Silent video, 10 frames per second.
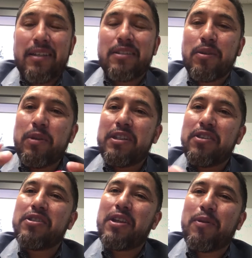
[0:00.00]
Someone
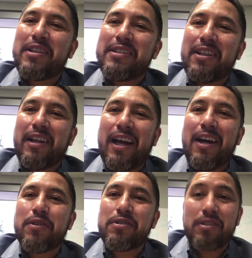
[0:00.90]
tells you they want to sell a
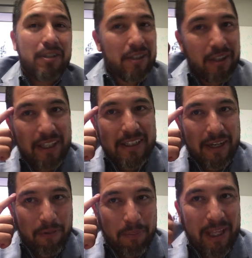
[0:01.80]
house, you need to
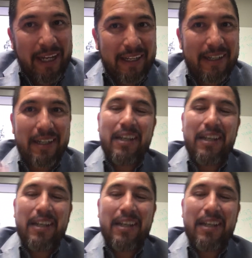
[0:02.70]
have a plan.